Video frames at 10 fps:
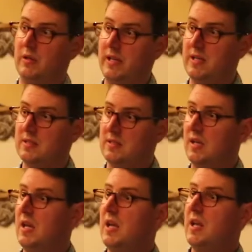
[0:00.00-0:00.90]
released,
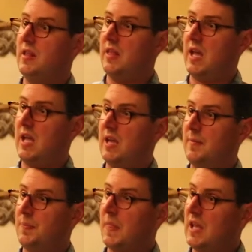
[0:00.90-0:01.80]

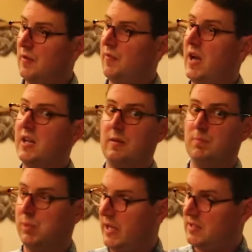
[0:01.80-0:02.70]
they
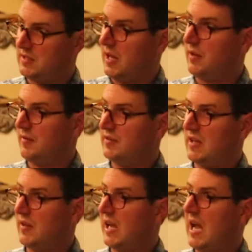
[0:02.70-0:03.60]
invited Blake Snyder of
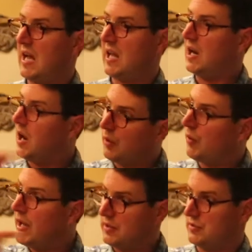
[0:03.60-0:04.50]
Save the Cat and our
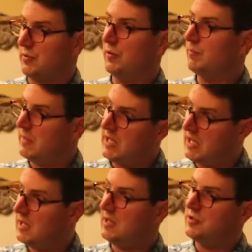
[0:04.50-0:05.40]
writers group,
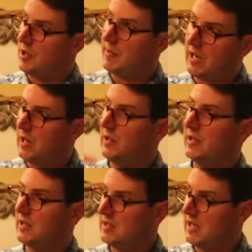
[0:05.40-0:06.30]
me and Jeremy
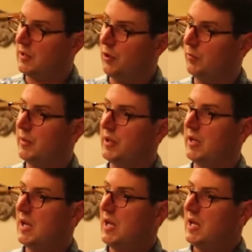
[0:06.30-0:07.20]
Gerlich and Dan
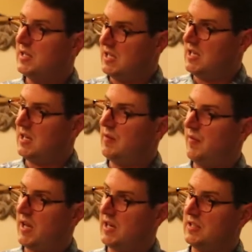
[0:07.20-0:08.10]
Goldberg. Dean
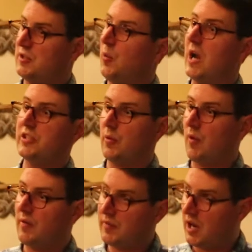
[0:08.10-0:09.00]
invited us to watch a
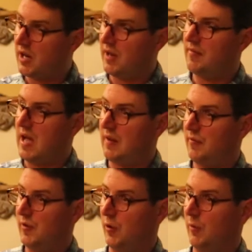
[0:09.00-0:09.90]
rough cut of that
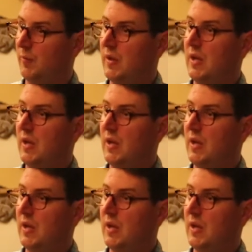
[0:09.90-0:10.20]
film.